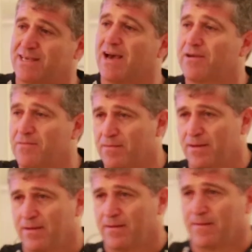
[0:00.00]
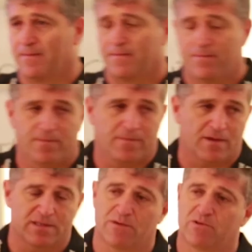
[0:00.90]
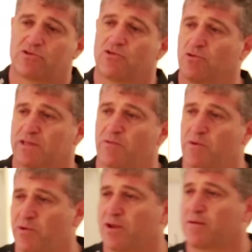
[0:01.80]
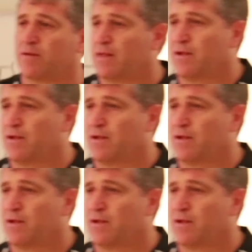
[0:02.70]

game. Because there were talk that we were going to